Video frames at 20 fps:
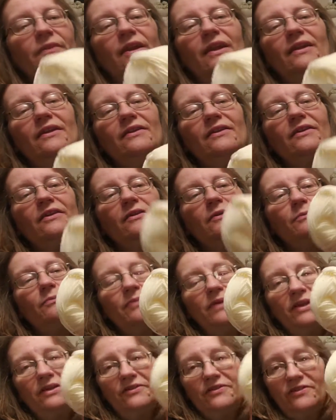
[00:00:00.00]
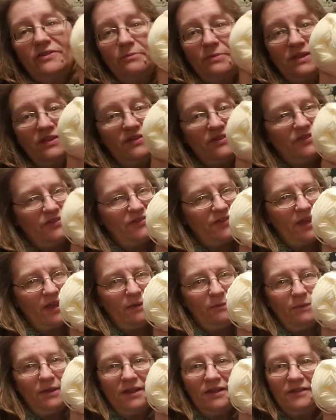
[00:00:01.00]
It appears to be the
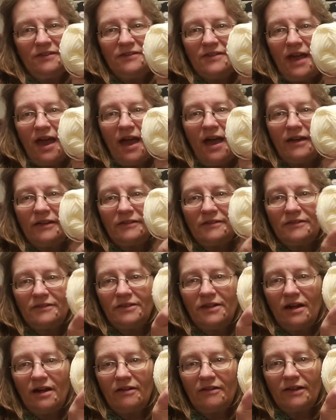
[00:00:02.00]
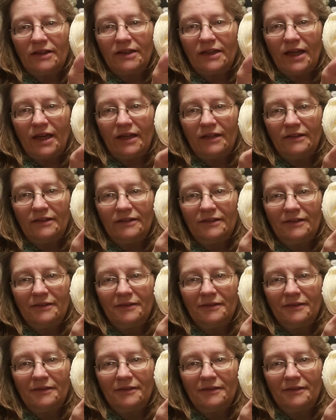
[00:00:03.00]
same exact yarn again.